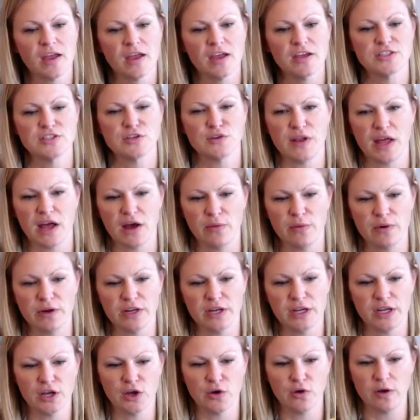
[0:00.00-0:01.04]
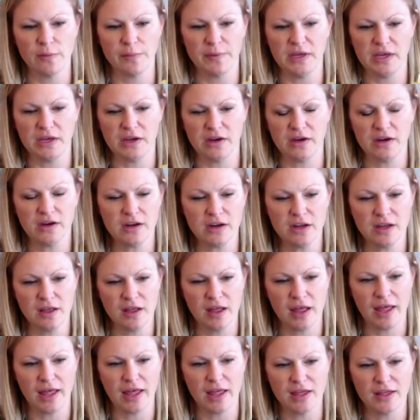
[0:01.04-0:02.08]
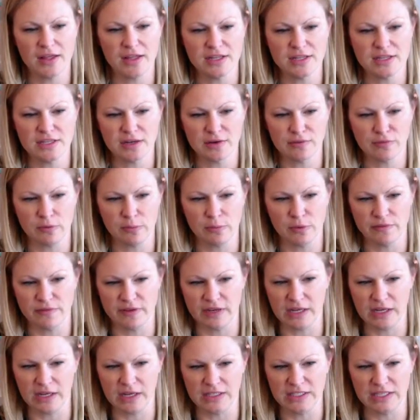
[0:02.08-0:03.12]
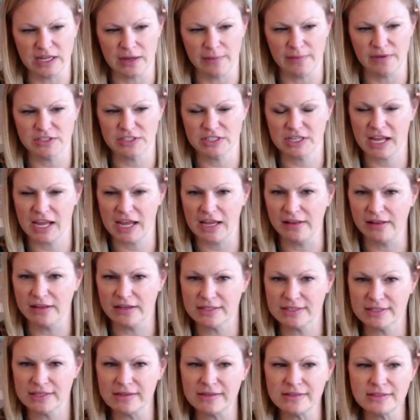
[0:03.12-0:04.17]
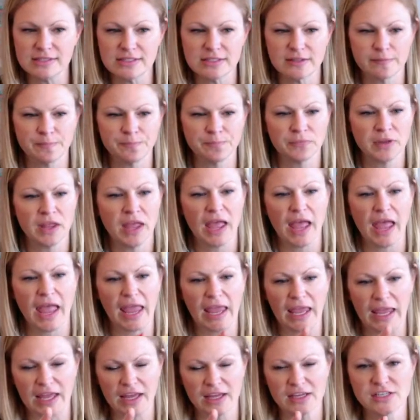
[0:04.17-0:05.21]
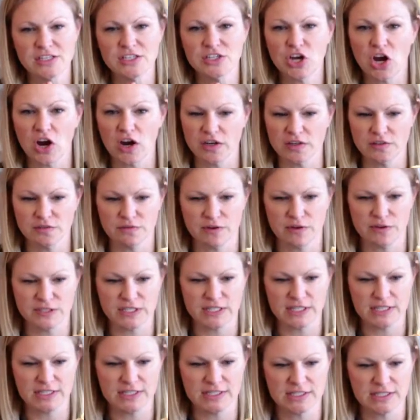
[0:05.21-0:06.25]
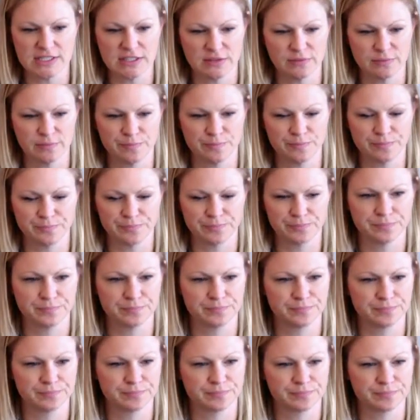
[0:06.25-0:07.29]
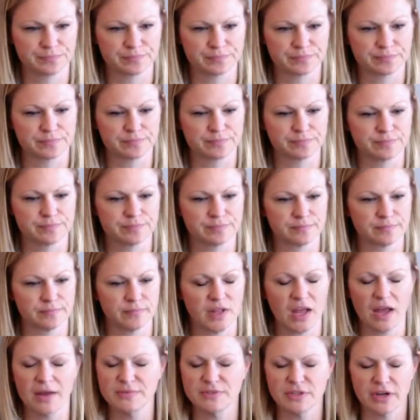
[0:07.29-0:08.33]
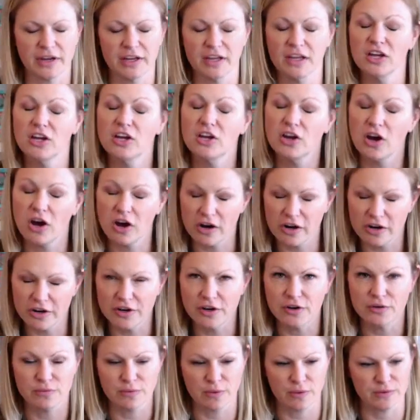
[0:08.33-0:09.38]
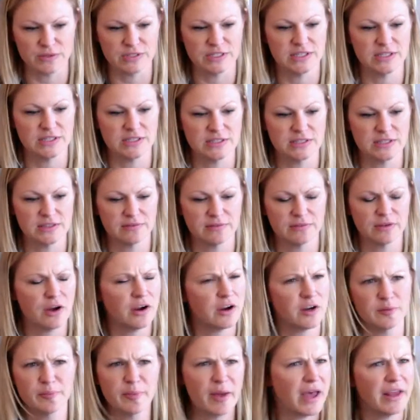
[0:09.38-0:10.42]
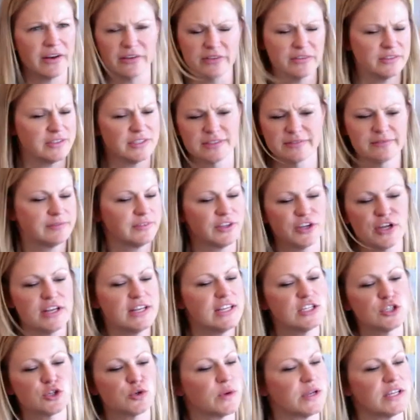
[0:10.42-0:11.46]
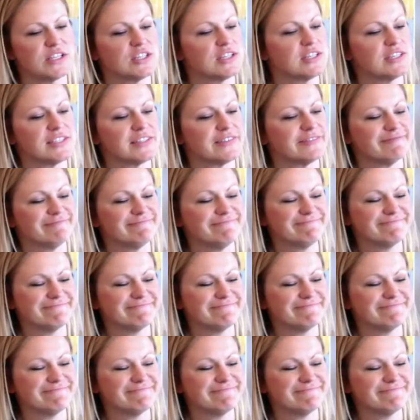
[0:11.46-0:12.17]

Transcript: So now we're gonna go up here and remove any damaged calyxes and garden roses. I'm sorry, guard roses, guard petals. Goodness gracious.